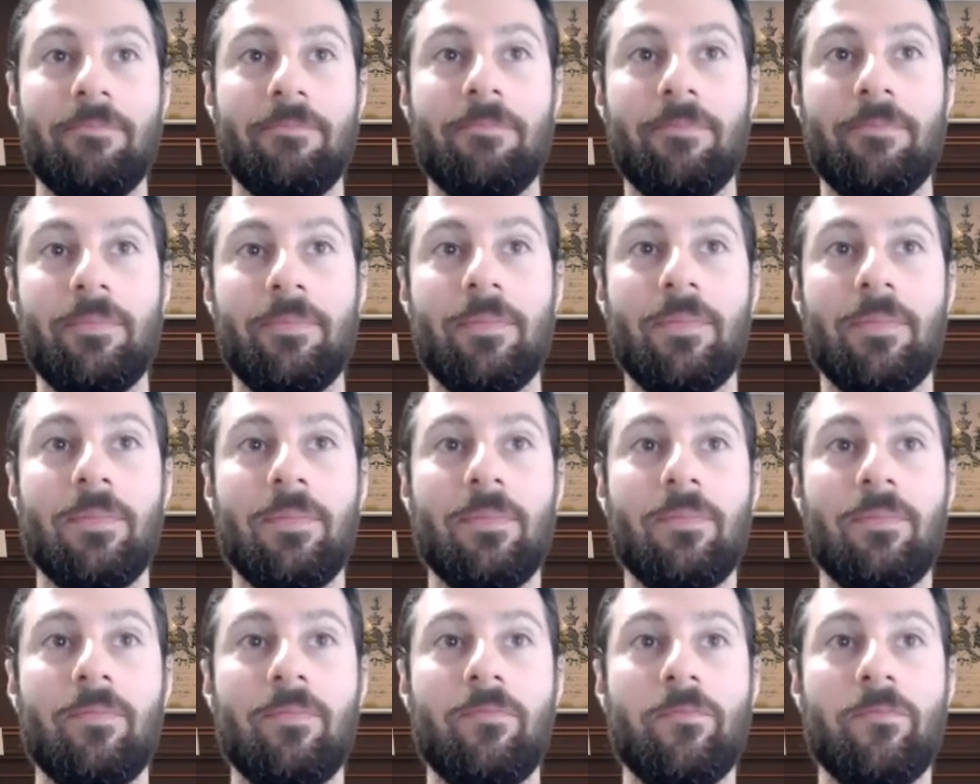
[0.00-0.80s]

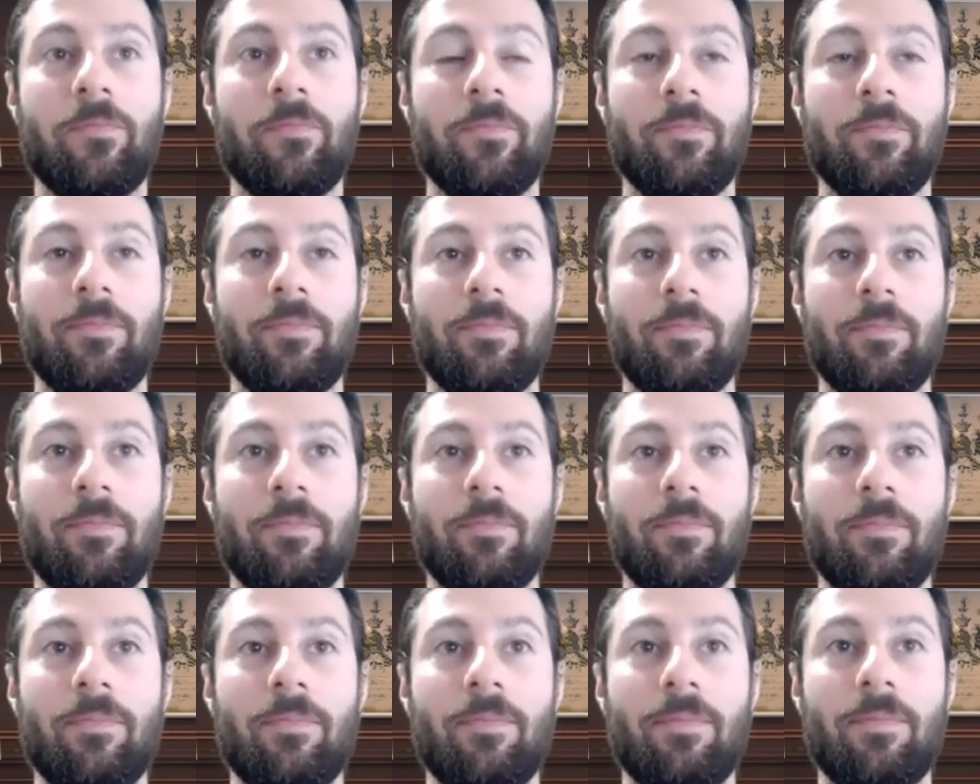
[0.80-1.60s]

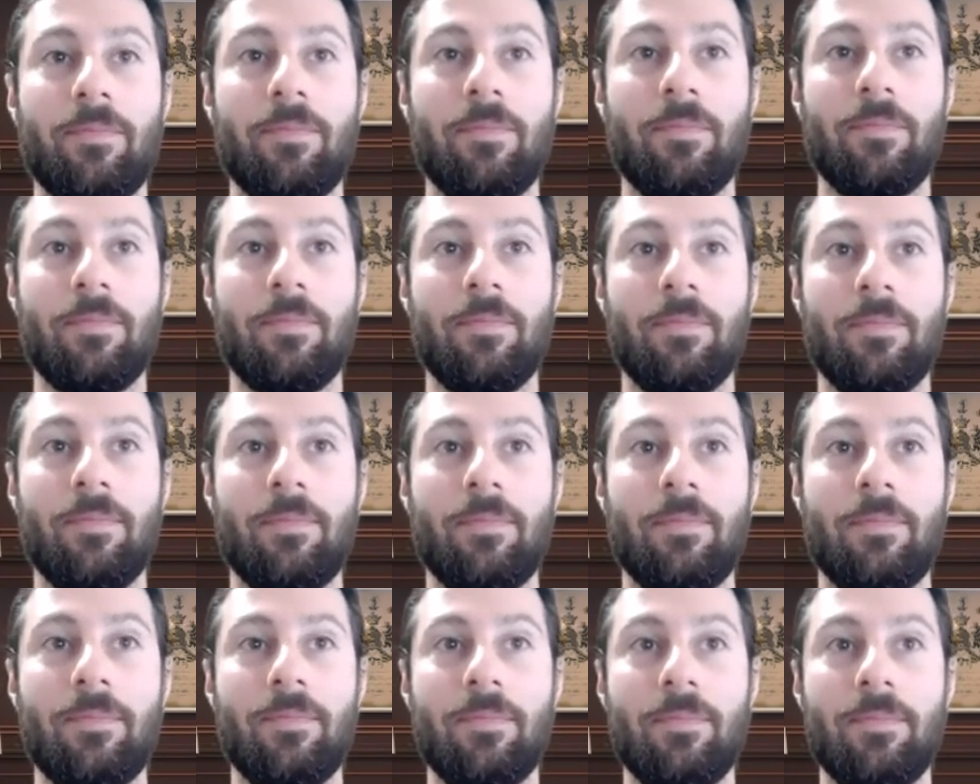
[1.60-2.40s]

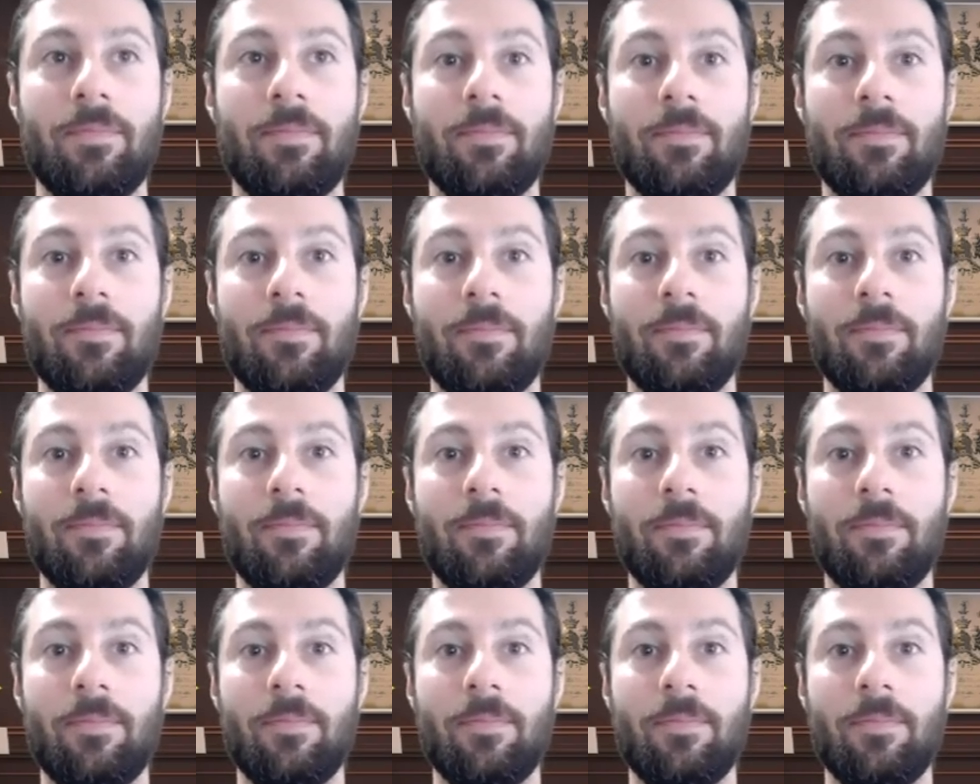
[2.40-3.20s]

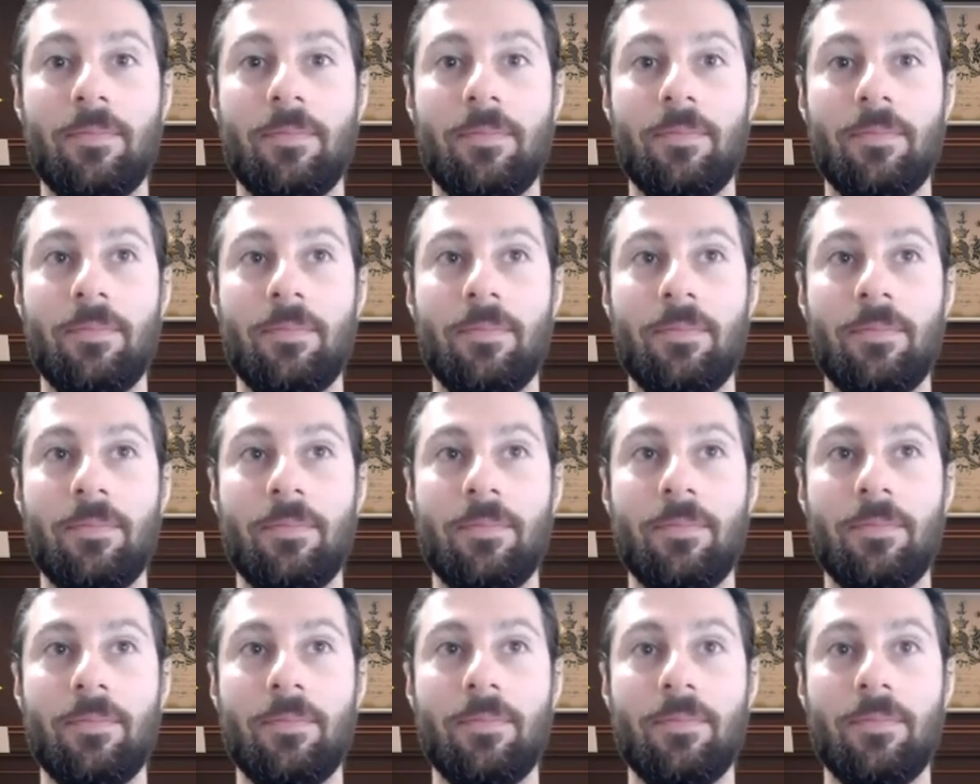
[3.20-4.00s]

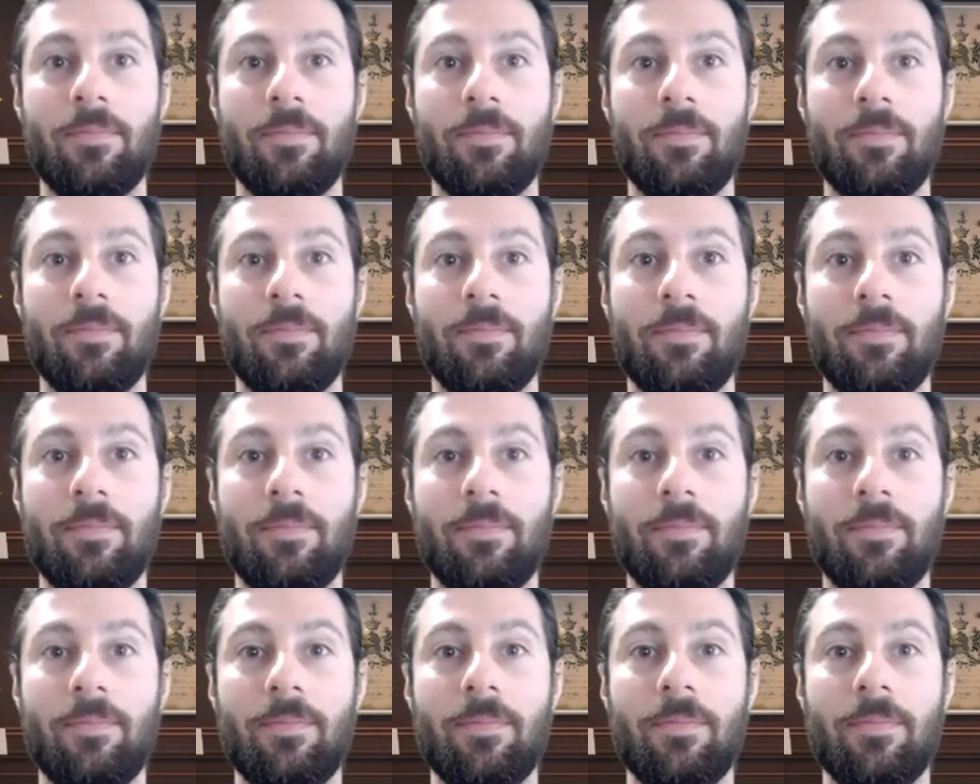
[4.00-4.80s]

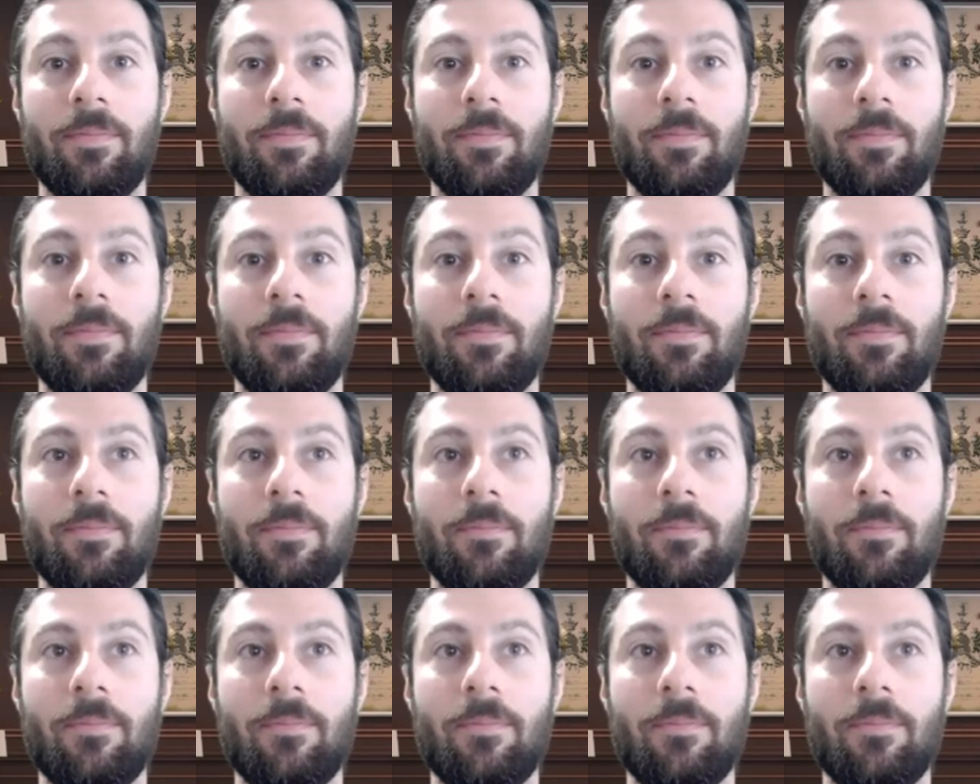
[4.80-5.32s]
The person shown says nothing.